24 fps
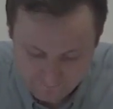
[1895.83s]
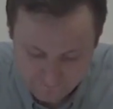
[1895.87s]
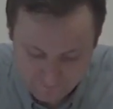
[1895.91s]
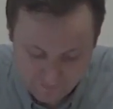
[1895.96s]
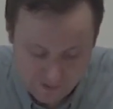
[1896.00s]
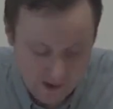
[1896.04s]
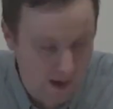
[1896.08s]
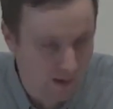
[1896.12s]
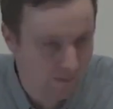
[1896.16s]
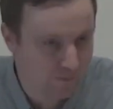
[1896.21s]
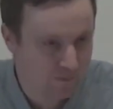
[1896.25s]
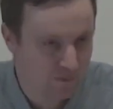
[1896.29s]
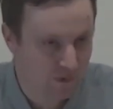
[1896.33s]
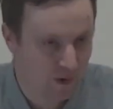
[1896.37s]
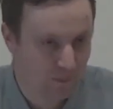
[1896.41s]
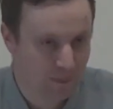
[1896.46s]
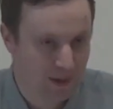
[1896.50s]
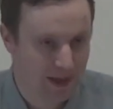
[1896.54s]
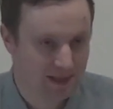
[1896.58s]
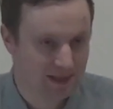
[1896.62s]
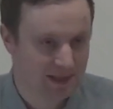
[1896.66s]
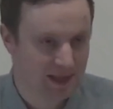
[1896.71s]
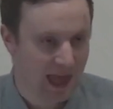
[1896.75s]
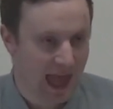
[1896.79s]
Far
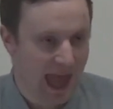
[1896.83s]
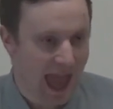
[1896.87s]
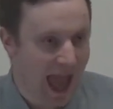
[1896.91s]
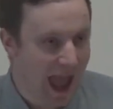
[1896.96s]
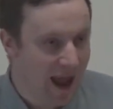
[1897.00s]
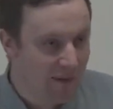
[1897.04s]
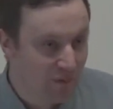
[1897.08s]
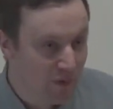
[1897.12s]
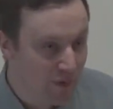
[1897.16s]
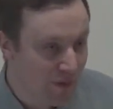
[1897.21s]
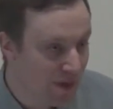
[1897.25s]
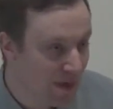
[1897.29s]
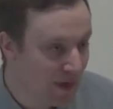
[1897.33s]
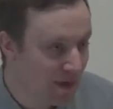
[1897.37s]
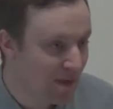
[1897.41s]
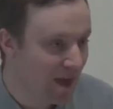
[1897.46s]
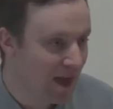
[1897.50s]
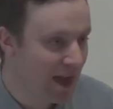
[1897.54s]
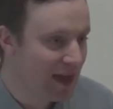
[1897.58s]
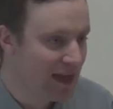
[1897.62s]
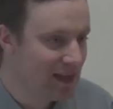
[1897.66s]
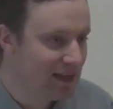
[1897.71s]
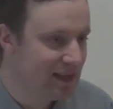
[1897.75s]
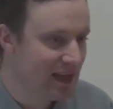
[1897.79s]
from it. Everything
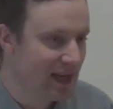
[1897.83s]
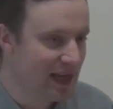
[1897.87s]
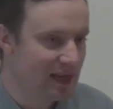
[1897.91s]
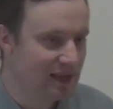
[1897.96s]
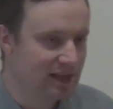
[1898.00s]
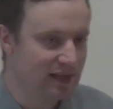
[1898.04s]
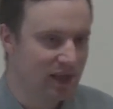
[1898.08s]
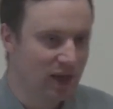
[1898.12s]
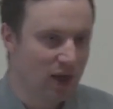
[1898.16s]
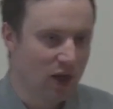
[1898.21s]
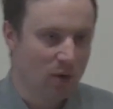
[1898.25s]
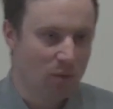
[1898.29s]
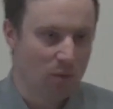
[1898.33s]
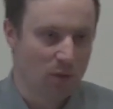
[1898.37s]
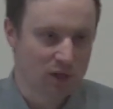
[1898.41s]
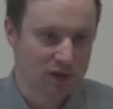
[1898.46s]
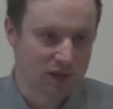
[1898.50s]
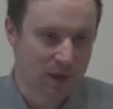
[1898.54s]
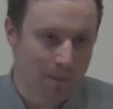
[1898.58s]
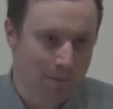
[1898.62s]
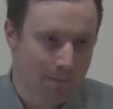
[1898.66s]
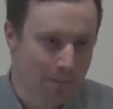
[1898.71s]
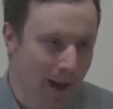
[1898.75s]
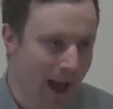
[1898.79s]
that he did
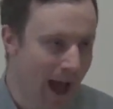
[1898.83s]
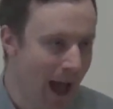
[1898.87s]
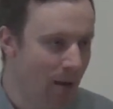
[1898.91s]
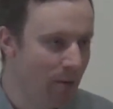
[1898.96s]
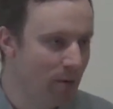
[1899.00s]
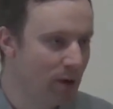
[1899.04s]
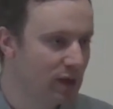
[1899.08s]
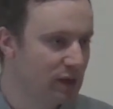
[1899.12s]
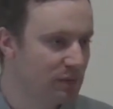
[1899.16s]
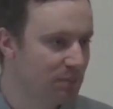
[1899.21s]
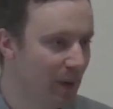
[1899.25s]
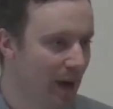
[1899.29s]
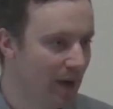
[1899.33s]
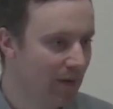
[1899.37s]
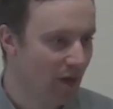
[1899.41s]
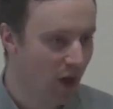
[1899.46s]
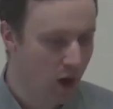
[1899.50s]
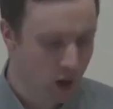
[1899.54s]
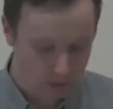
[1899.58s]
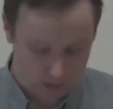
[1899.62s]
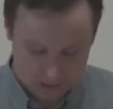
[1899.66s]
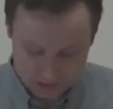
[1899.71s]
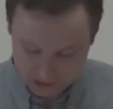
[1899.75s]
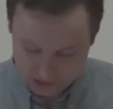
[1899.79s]
was empowered by
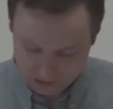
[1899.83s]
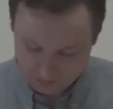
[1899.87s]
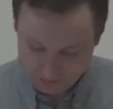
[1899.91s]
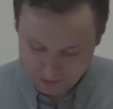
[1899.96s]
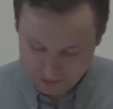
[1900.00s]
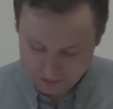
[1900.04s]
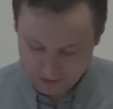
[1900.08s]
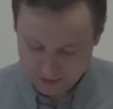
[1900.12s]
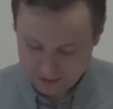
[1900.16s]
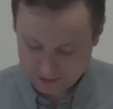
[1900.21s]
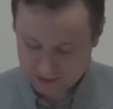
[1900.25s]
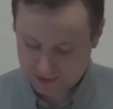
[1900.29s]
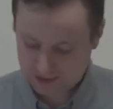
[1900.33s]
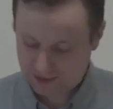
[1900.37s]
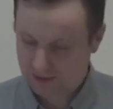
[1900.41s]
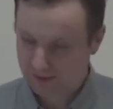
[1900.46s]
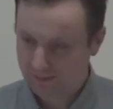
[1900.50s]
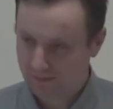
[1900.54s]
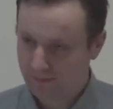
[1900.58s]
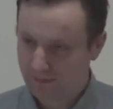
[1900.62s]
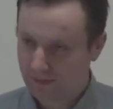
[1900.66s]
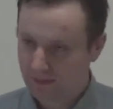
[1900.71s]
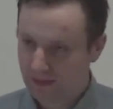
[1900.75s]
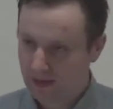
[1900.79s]
the Holy
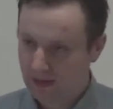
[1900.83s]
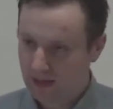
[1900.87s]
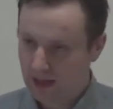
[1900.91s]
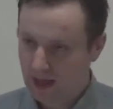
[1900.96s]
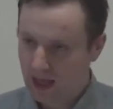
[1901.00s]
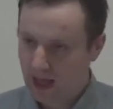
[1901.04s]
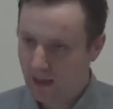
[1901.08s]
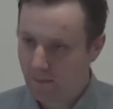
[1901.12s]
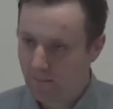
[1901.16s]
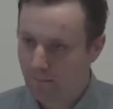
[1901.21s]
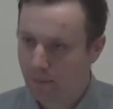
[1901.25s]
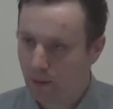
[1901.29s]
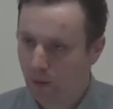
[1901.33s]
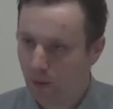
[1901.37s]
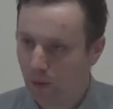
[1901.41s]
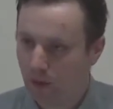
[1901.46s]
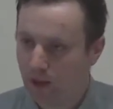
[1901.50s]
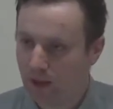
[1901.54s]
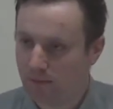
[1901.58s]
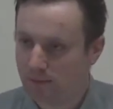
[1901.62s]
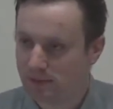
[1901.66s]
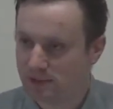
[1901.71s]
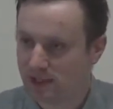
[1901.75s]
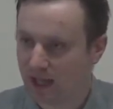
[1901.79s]
Spirit. And
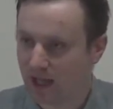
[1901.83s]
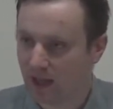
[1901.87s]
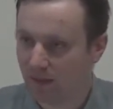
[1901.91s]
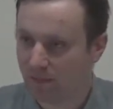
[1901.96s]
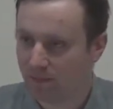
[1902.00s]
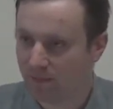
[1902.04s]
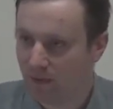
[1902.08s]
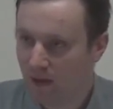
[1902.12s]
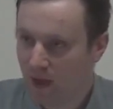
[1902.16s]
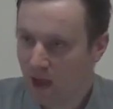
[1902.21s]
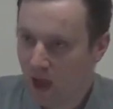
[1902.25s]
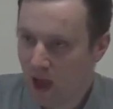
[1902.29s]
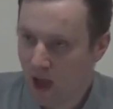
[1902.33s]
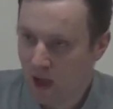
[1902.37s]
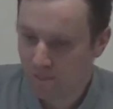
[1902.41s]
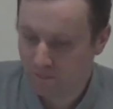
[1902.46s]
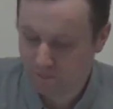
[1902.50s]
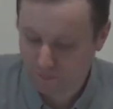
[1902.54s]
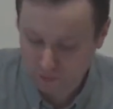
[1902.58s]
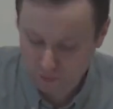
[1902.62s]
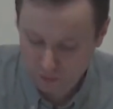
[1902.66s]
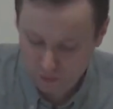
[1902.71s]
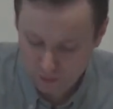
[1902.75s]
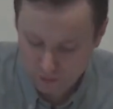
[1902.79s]
Paul himself,
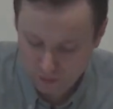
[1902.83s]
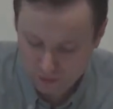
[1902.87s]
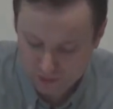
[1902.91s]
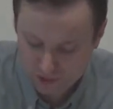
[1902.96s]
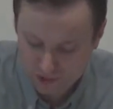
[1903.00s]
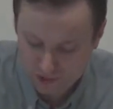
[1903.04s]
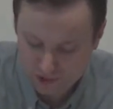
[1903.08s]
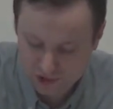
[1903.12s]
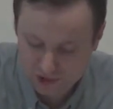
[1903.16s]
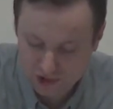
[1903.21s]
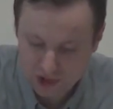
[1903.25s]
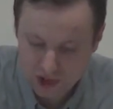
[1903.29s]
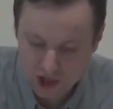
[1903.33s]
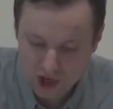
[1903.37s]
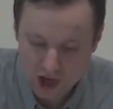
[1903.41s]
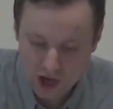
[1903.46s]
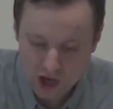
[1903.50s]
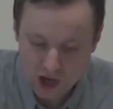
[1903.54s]
of course,